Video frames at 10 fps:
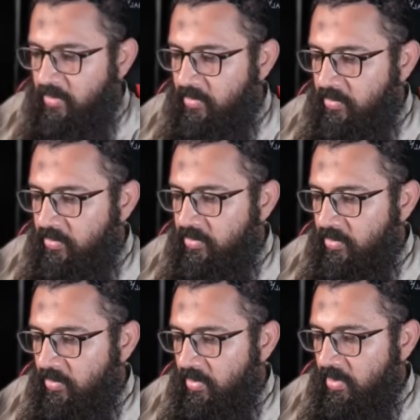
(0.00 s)
to
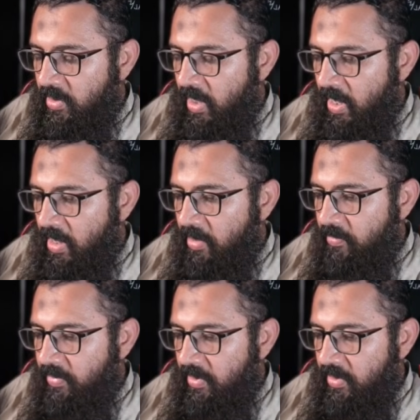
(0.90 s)
token
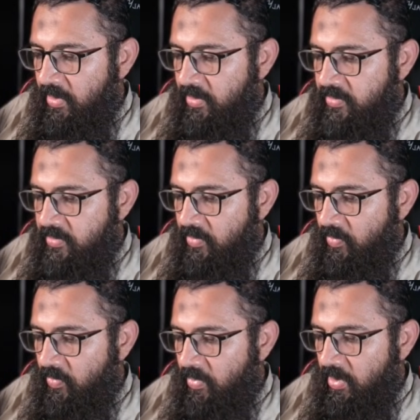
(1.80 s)
app is
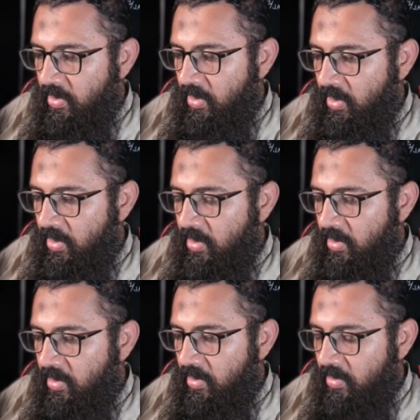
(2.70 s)
working.
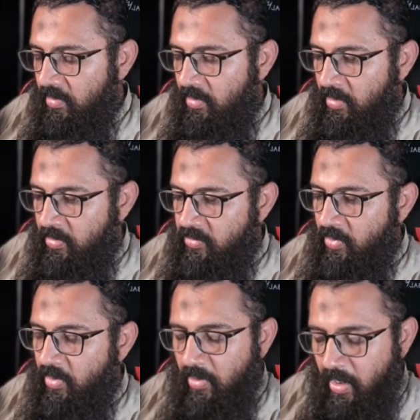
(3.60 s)

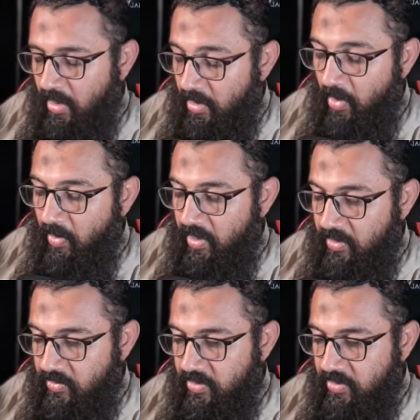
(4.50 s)
So okay, now I need to